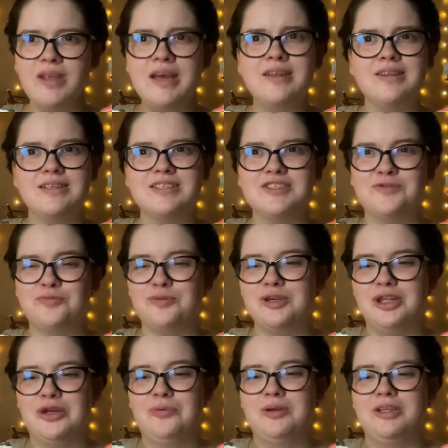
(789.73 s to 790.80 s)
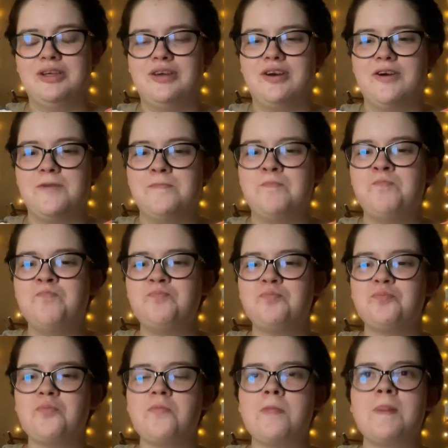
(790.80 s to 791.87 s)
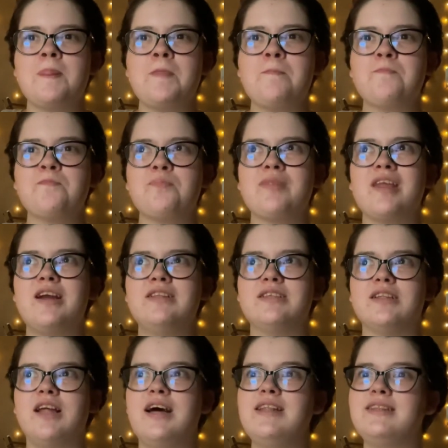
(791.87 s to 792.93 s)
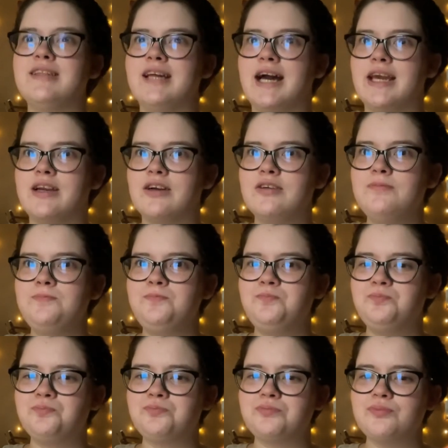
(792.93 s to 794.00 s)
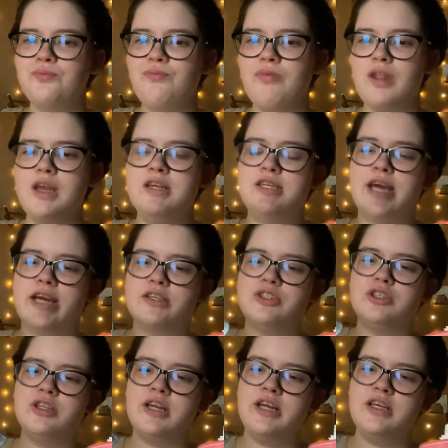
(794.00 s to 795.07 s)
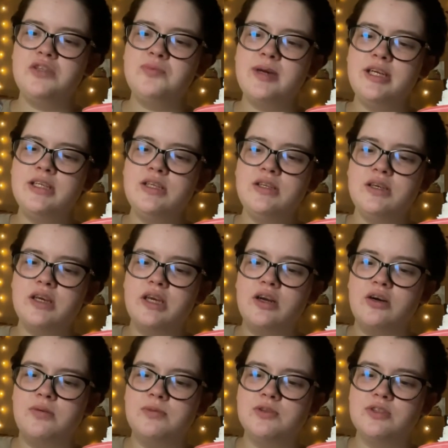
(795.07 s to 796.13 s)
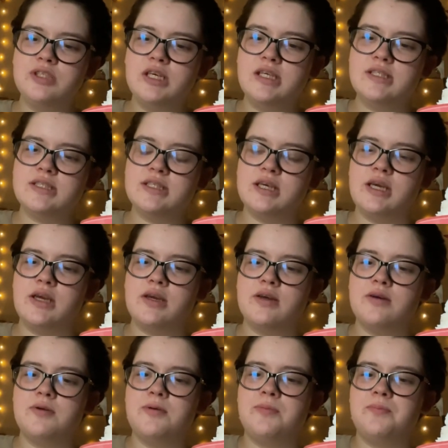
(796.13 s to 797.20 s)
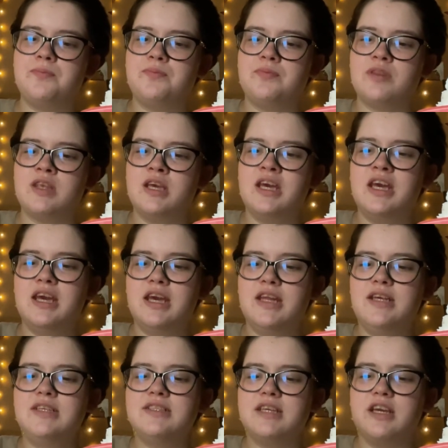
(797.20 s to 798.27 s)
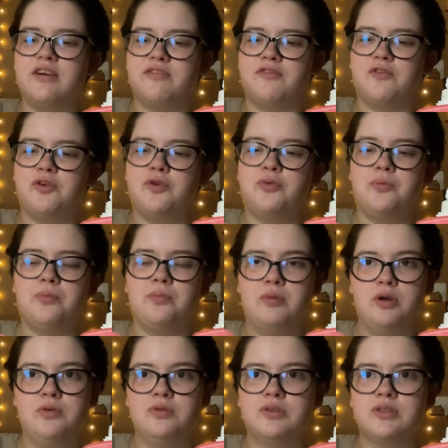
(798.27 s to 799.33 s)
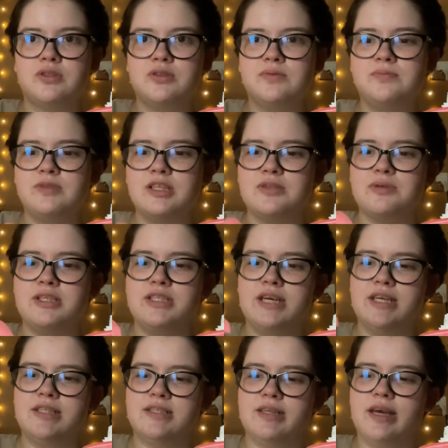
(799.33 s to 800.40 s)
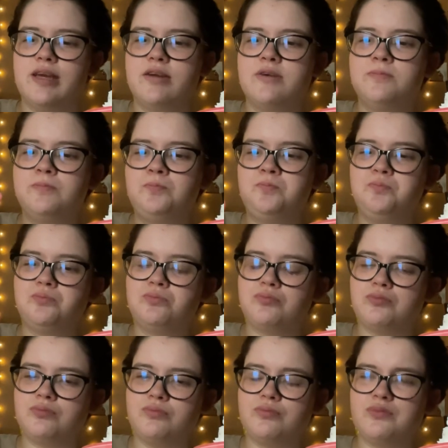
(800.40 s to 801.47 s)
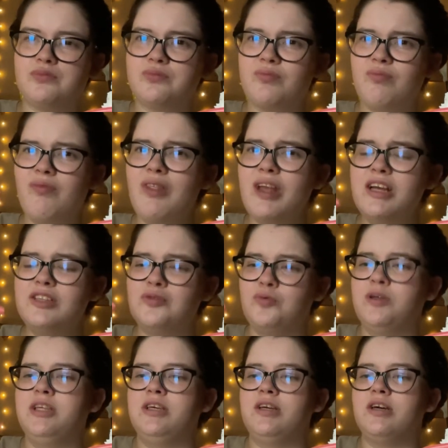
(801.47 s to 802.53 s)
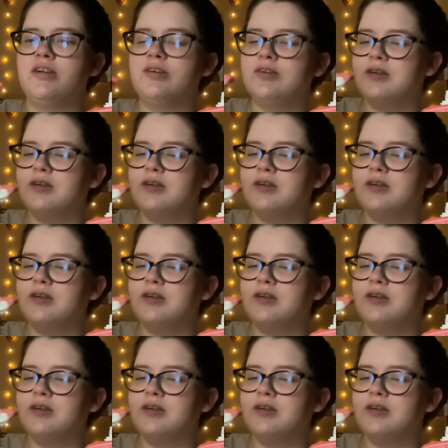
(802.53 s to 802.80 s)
This is really, really good. It's a lot lighter in texture than I expected. It almost tastes like, it is like a fruit mousse. That's what it tastes like. It's really good.